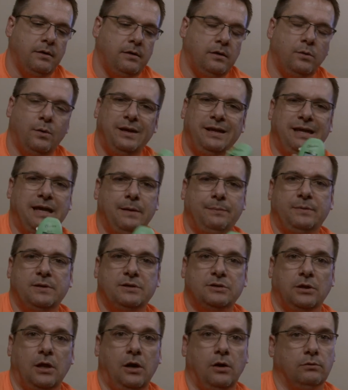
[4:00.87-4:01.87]
You want to keep
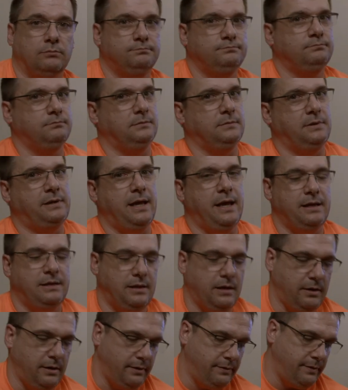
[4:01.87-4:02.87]
these low. Can't
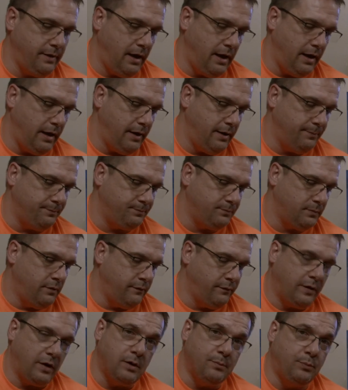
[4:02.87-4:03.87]
tell you.
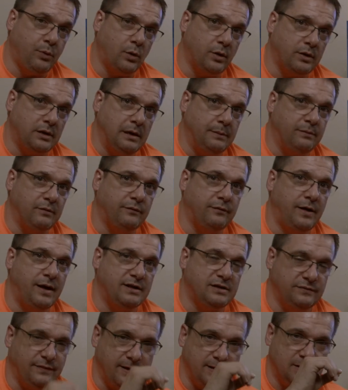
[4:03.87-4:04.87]
Very important to keep your
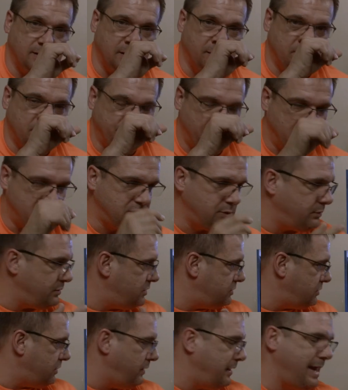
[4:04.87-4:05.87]
phosphates low, especially when
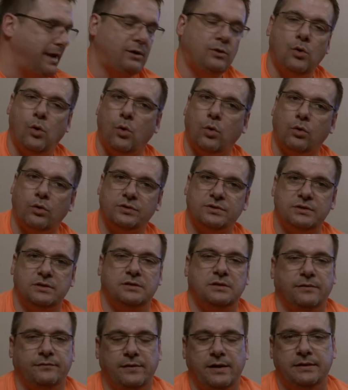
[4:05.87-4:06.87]
you're starting to add corals and
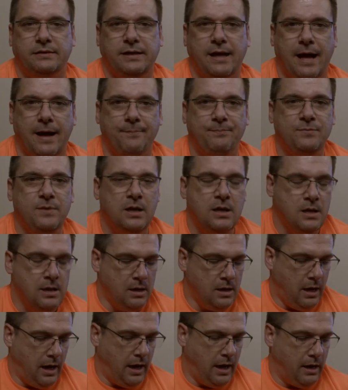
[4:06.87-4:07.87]
stuff like that.
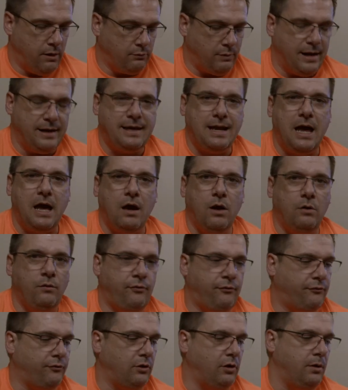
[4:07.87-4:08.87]
Right now,
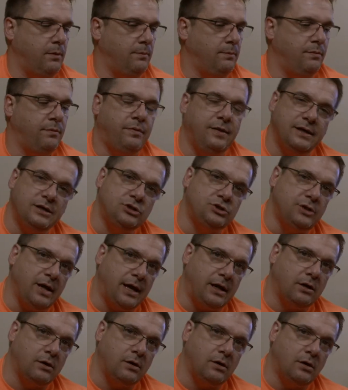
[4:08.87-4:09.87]
from this
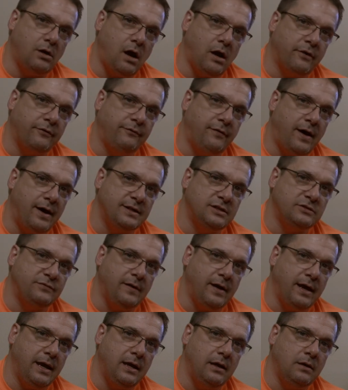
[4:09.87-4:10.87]
checker, our
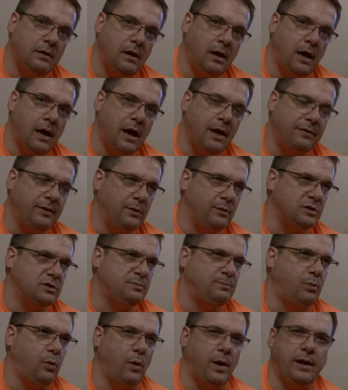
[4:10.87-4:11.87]
phosphate, I think, was
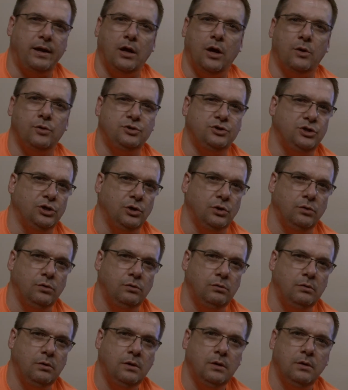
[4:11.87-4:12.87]
0.02